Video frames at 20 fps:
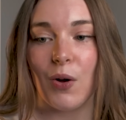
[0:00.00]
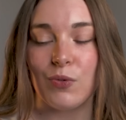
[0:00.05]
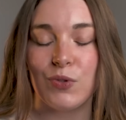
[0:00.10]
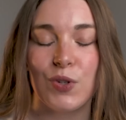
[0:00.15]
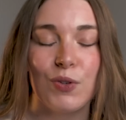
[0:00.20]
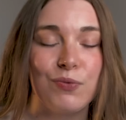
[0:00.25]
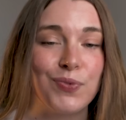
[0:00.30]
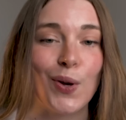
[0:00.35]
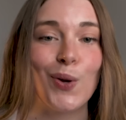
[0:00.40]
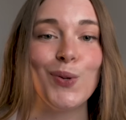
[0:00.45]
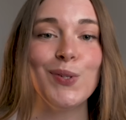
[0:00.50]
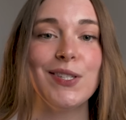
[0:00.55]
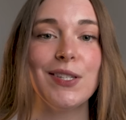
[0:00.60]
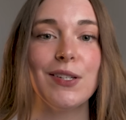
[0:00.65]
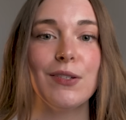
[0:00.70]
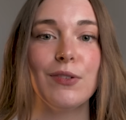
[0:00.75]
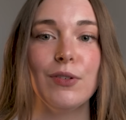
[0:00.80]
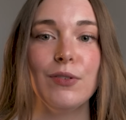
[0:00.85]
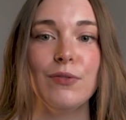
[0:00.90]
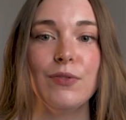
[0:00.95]
defaults
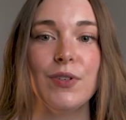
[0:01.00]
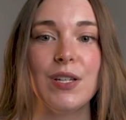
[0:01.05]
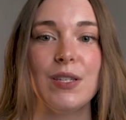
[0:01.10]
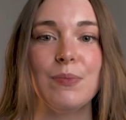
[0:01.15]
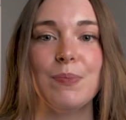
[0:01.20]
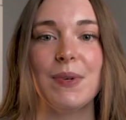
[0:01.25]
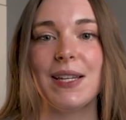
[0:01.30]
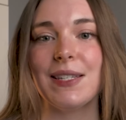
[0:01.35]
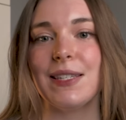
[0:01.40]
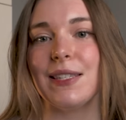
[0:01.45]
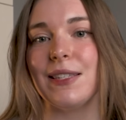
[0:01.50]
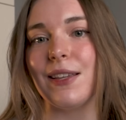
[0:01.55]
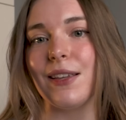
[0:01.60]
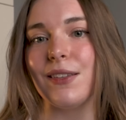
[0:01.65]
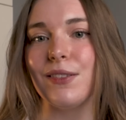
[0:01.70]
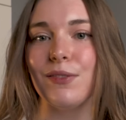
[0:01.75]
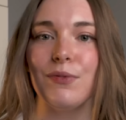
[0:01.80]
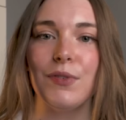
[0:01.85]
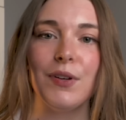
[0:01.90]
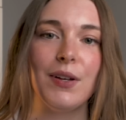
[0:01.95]
to Goodreads because it
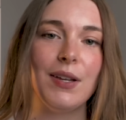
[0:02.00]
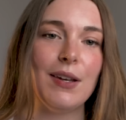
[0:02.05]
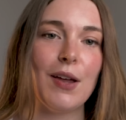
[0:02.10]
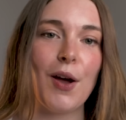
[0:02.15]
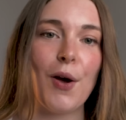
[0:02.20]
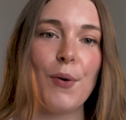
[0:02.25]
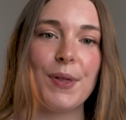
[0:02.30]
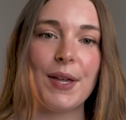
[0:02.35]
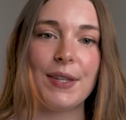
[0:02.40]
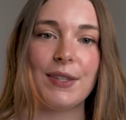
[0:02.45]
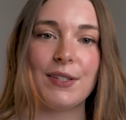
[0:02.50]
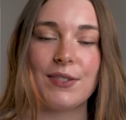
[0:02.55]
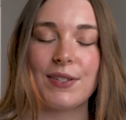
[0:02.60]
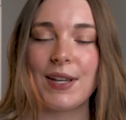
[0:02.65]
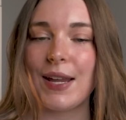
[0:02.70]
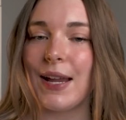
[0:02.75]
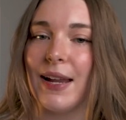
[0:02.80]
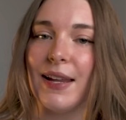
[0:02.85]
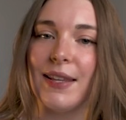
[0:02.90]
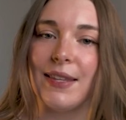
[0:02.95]
doesn't really know that there's
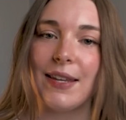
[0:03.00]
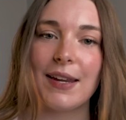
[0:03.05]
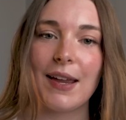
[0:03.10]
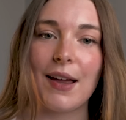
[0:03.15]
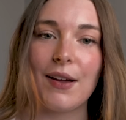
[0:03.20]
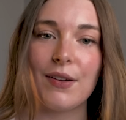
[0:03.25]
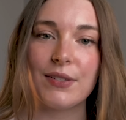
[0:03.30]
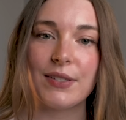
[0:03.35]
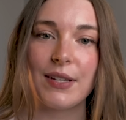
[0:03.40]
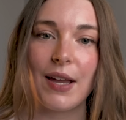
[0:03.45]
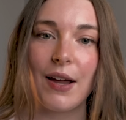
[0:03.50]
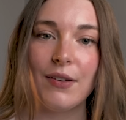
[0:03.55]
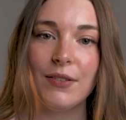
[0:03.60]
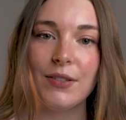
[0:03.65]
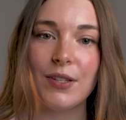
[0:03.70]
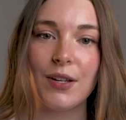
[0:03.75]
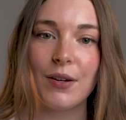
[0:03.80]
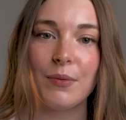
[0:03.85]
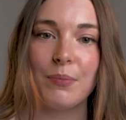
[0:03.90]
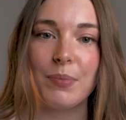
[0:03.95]
anything else
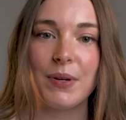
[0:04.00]
out there,